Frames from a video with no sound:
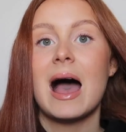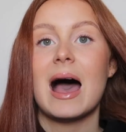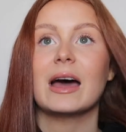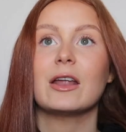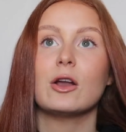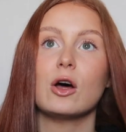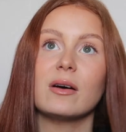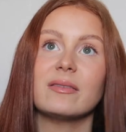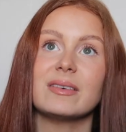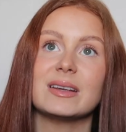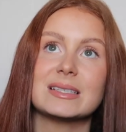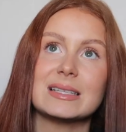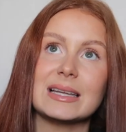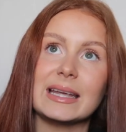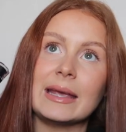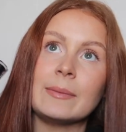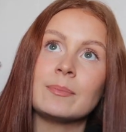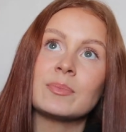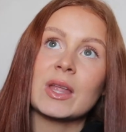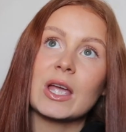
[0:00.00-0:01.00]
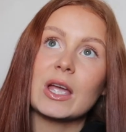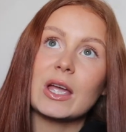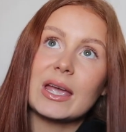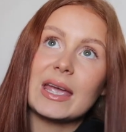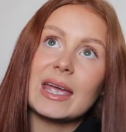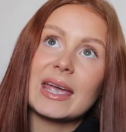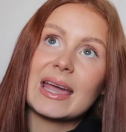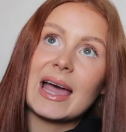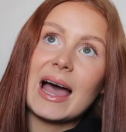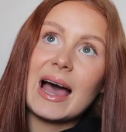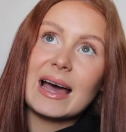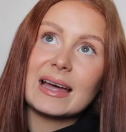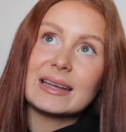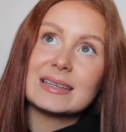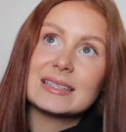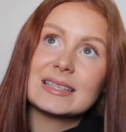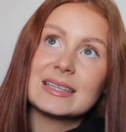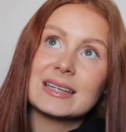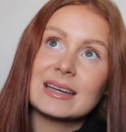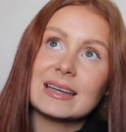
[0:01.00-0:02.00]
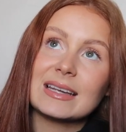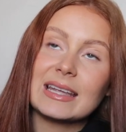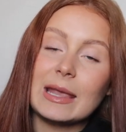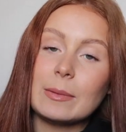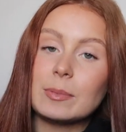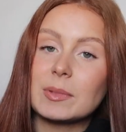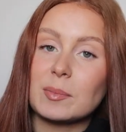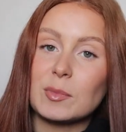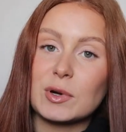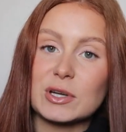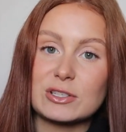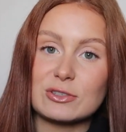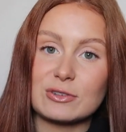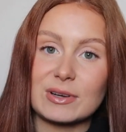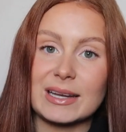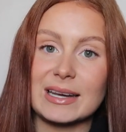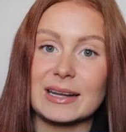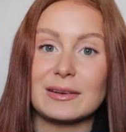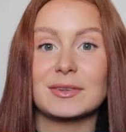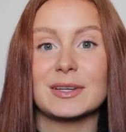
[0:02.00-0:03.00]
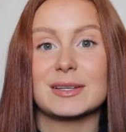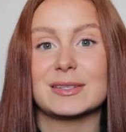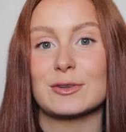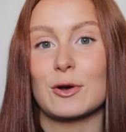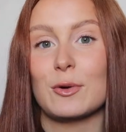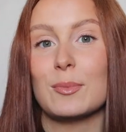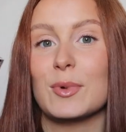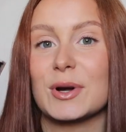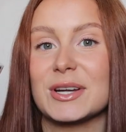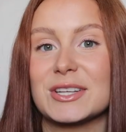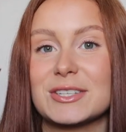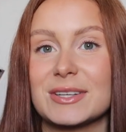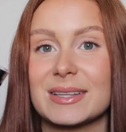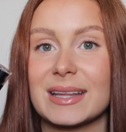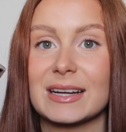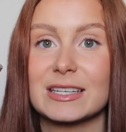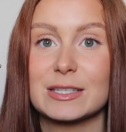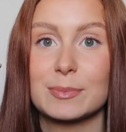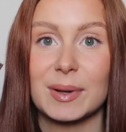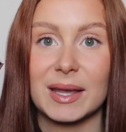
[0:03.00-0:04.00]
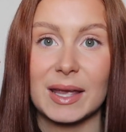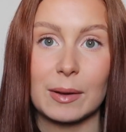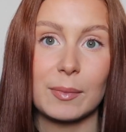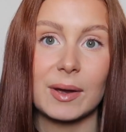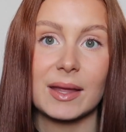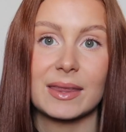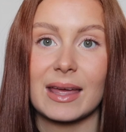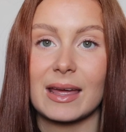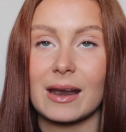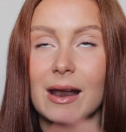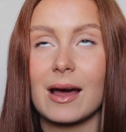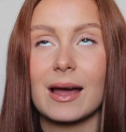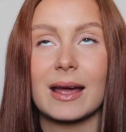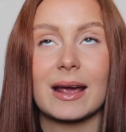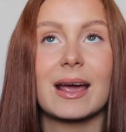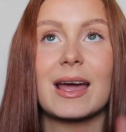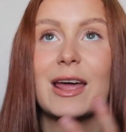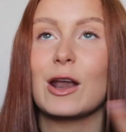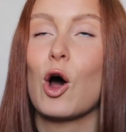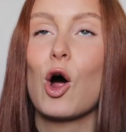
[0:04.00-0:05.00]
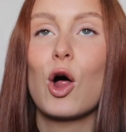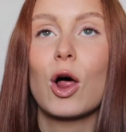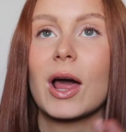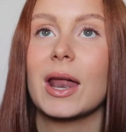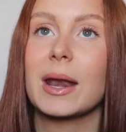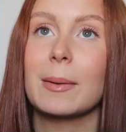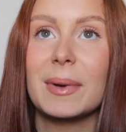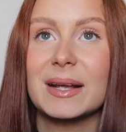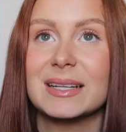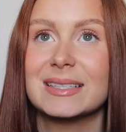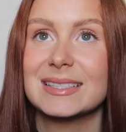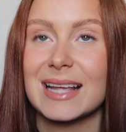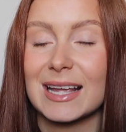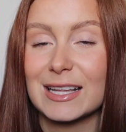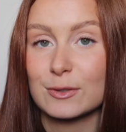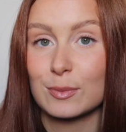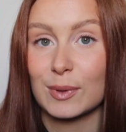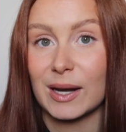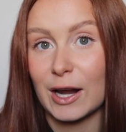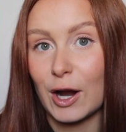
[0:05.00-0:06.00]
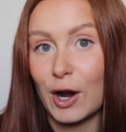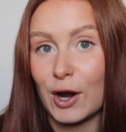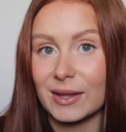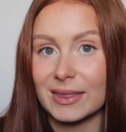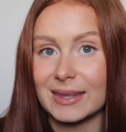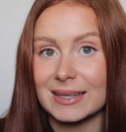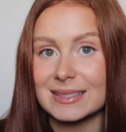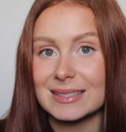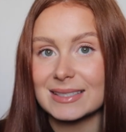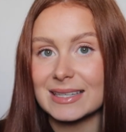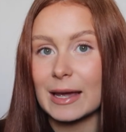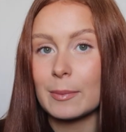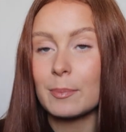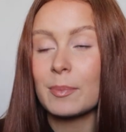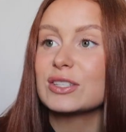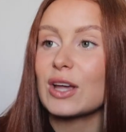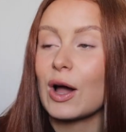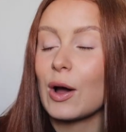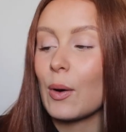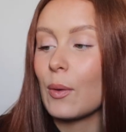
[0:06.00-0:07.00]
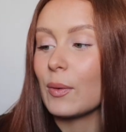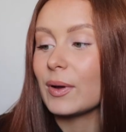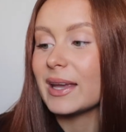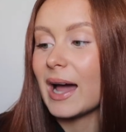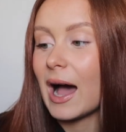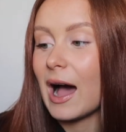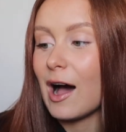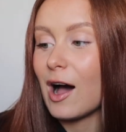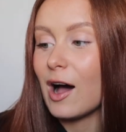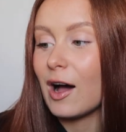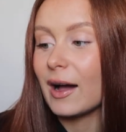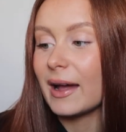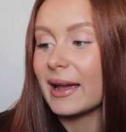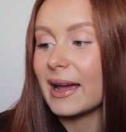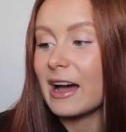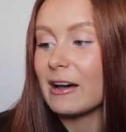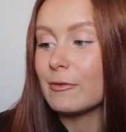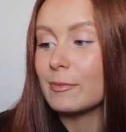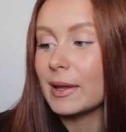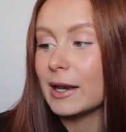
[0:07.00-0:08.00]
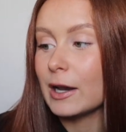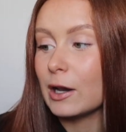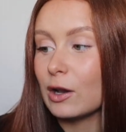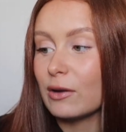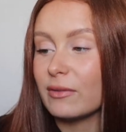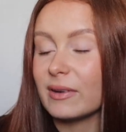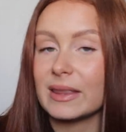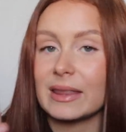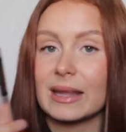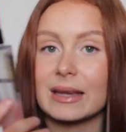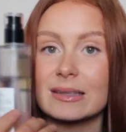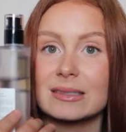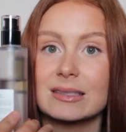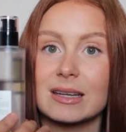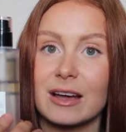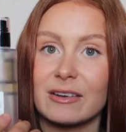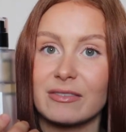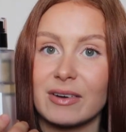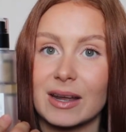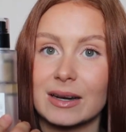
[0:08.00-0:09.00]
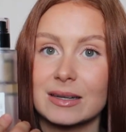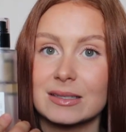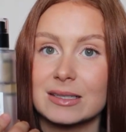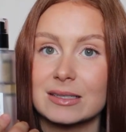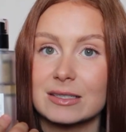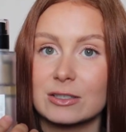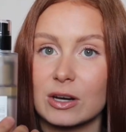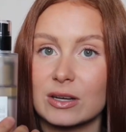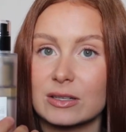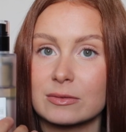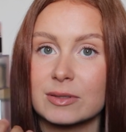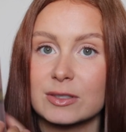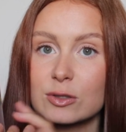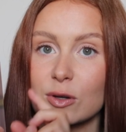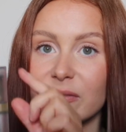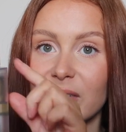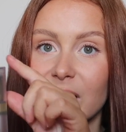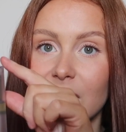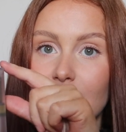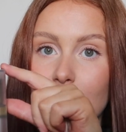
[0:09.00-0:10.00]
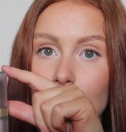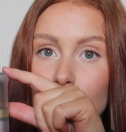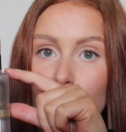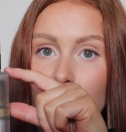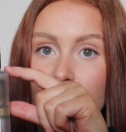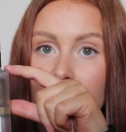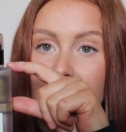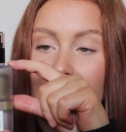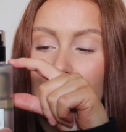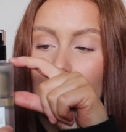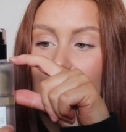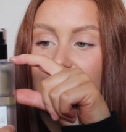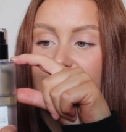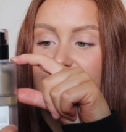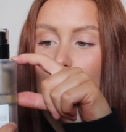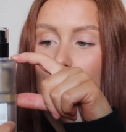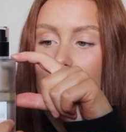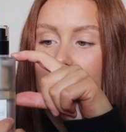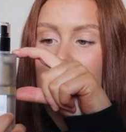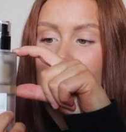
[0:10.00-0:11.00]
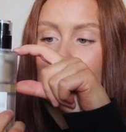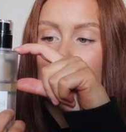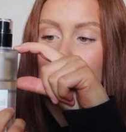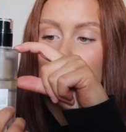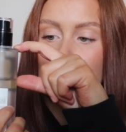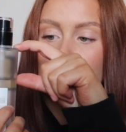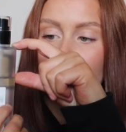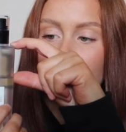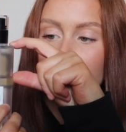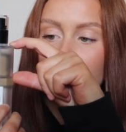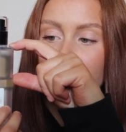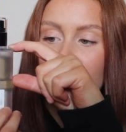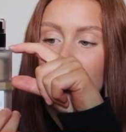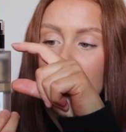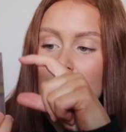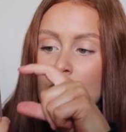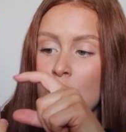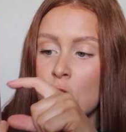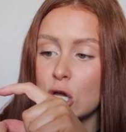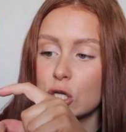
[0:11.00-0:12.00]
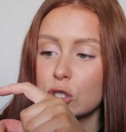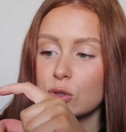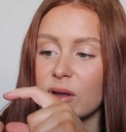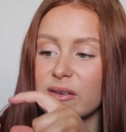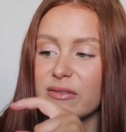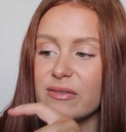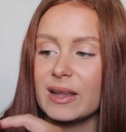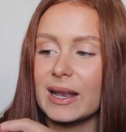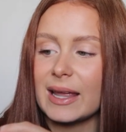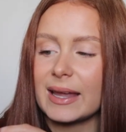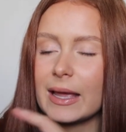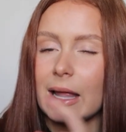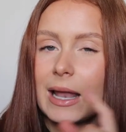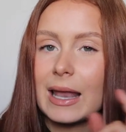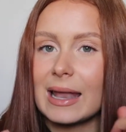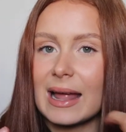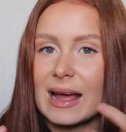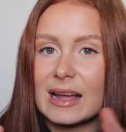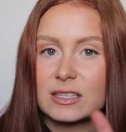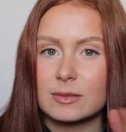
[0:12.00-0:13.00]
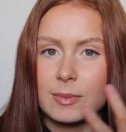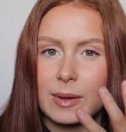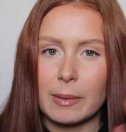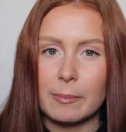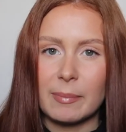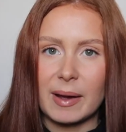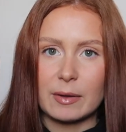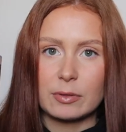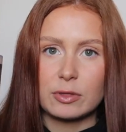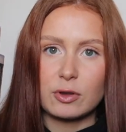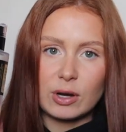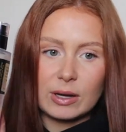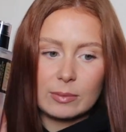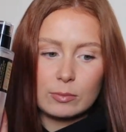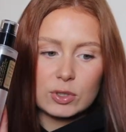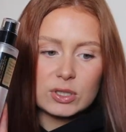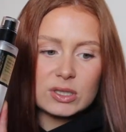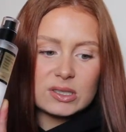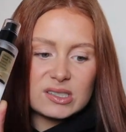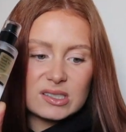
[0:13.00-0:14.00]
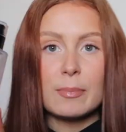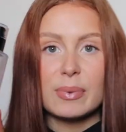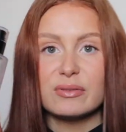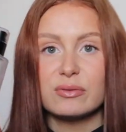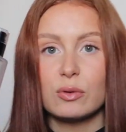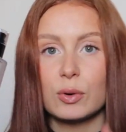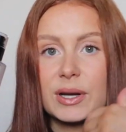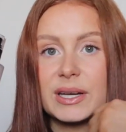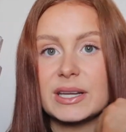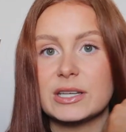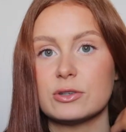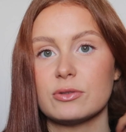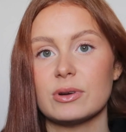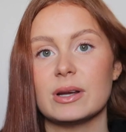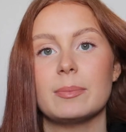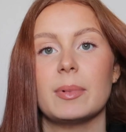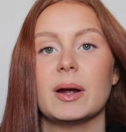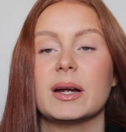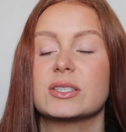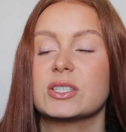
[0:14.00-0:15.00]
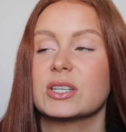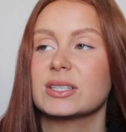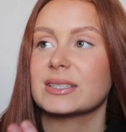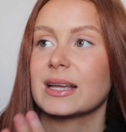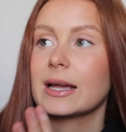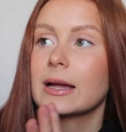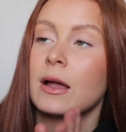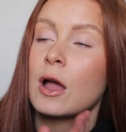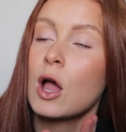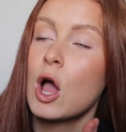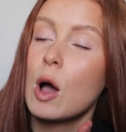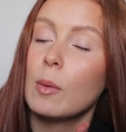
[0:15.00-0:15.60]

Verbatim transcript: And obviously it can't keep the moisture in if there's no moisture there to begin with, and I, it all kind of made sense when I heard this tip. So yeah, I have been loving this. I've had it since Christmas, so I've had it a month now, and I've gotten that much out of it, so I feel like it'll last me about three months before I need to repurchase it.